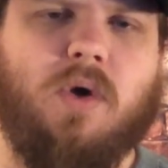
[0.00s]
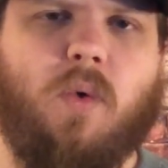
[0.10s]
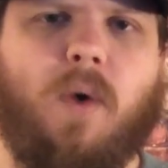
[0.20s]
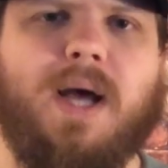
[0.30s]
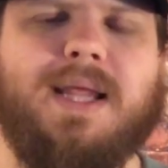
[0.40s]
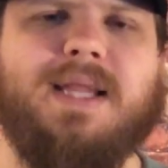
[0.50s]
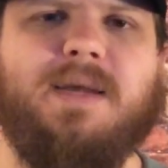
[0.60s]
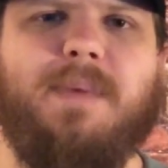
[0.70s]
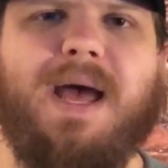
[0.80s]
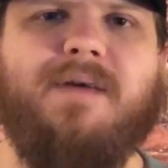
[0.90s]
Why let
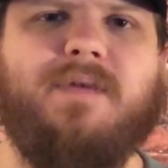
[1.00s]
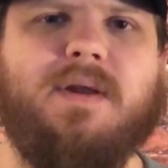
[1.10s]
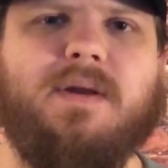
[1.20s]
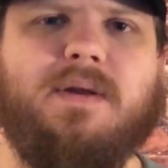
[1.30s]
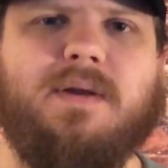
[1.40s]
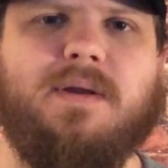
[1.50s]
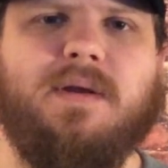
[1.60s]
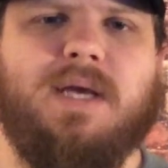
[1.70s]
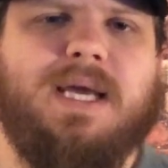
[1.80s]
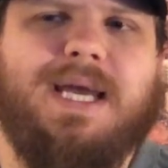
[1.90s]
them have it?
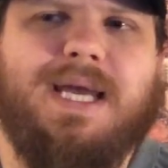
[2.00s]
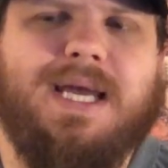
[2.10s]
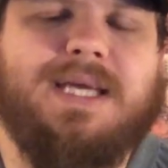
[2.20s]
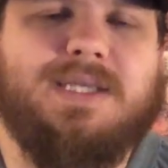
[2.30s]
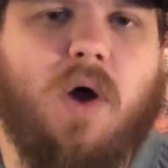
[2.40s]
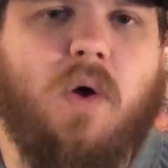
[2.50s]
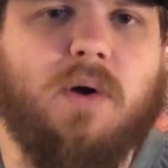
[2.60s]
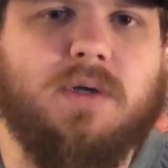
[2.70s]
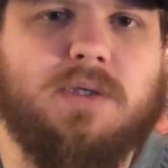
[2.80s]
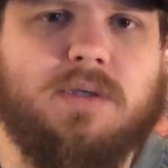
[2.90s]
It's
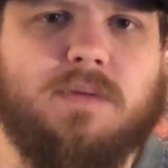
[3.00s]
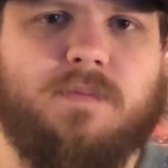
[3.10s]
ours.